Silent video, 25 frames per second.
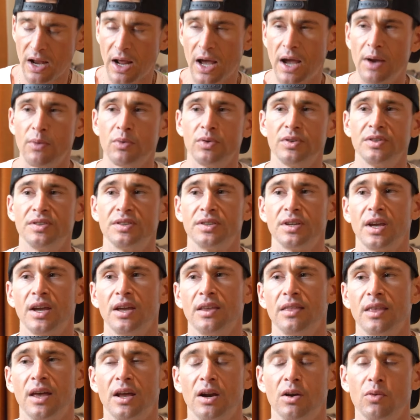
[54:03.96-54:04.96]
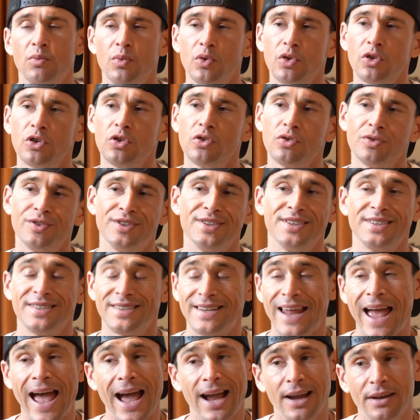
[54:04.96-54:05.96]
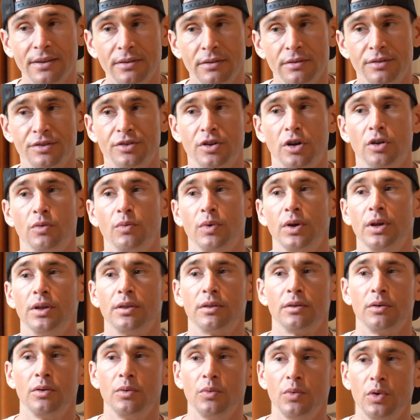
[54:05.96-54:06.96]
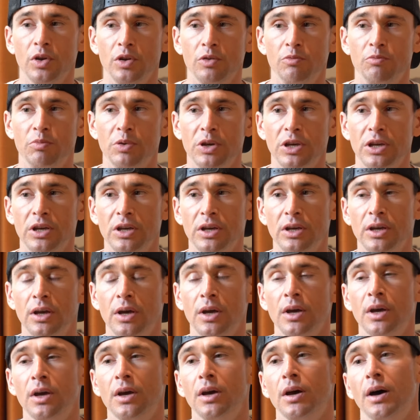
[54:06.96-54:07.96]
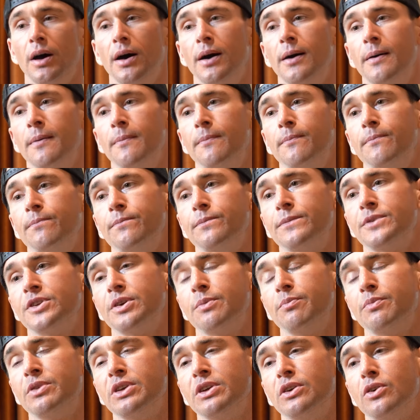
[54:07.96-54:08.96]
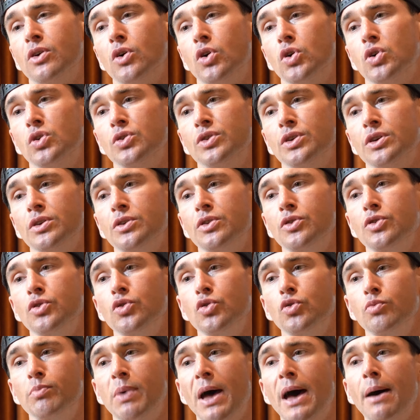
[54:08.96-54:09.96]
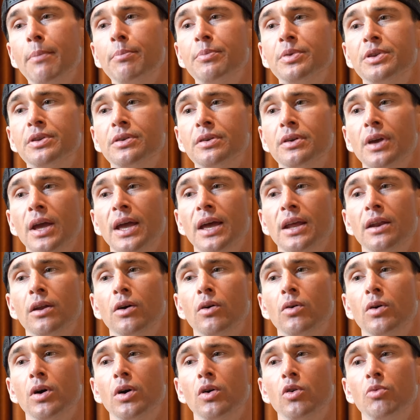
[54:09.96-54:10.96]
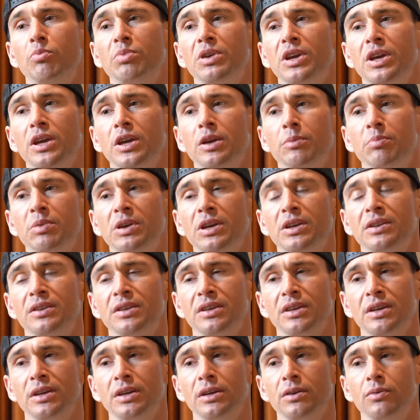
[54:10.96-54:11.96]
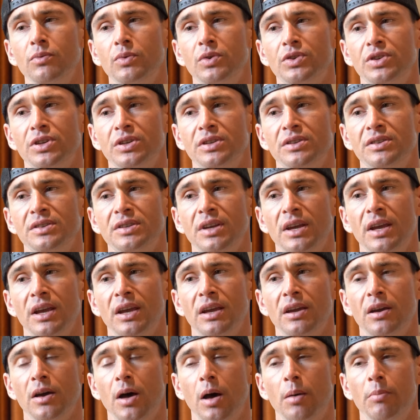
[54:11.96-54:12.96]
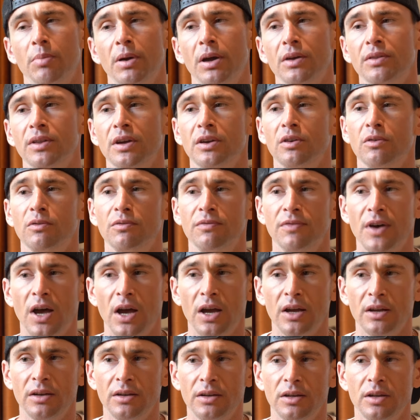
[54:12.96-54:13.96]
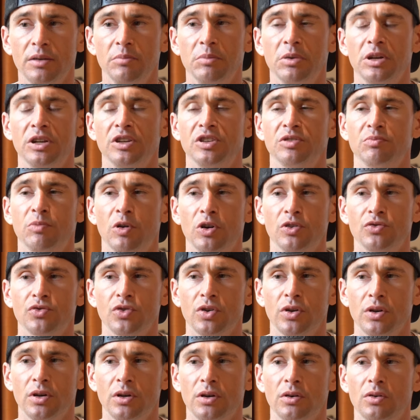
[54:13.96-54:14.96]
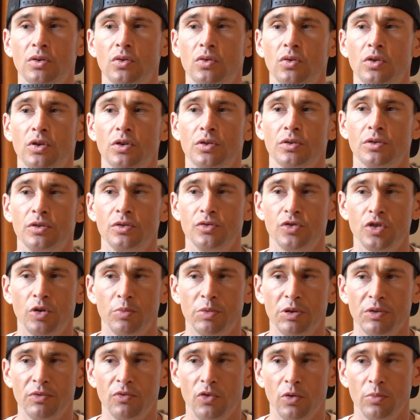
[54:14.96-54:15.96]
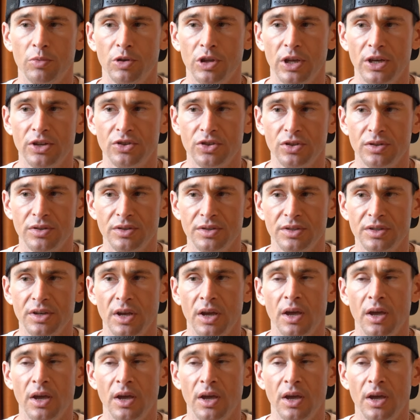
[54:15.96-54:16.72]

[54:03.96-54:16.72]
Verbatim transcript: I would say that a really good stack to start with would be um, something called NOOPEPT, N-O-O-P-E-P-T, which is a compound that you'll find in many smart drug or nootropic formulations